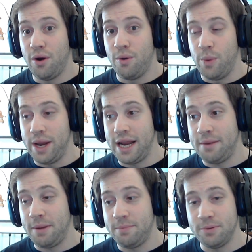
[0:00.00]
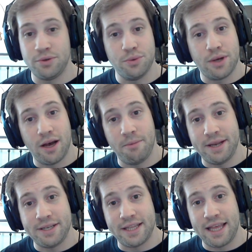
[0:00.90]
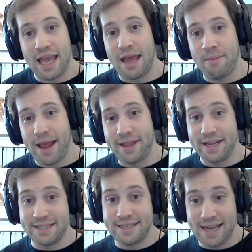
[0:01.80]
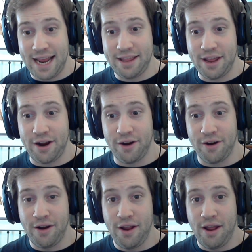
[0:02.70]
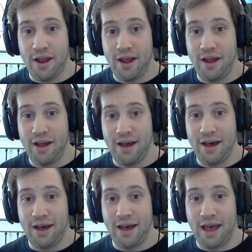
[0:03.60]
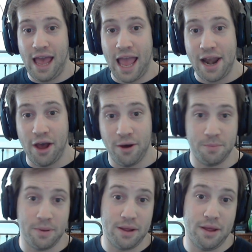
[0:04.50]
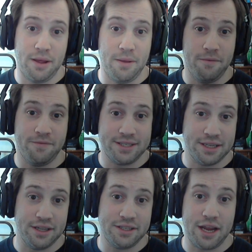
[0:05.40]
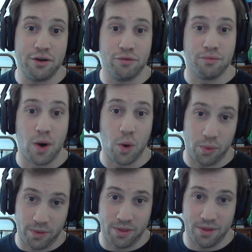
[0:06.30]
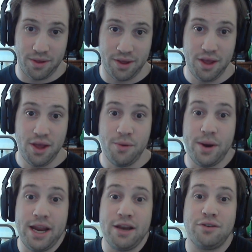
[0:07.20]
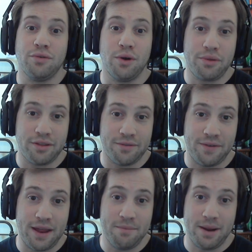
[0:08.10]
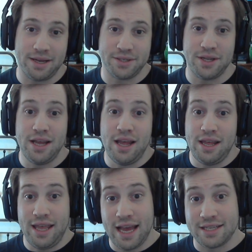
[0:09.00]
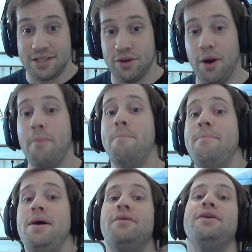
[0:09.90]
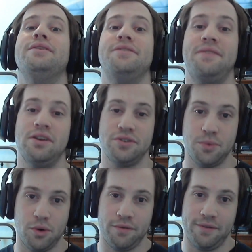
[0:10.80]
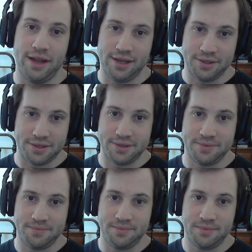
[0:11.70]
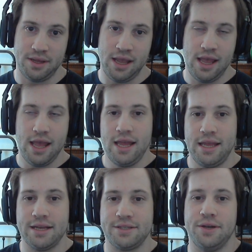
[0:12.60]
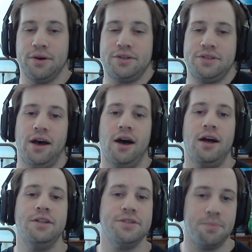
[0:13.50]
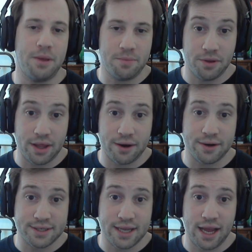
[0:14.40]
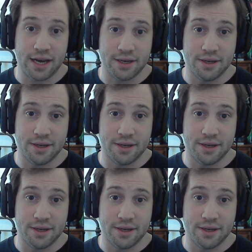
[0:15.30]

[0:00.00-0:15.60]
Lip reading: We need people to come into the game and then stay there and help facilitate growth. We need growth of the fan base. Yes, there are millions of Gears of War fans. Yes, there are tons of people that are excited.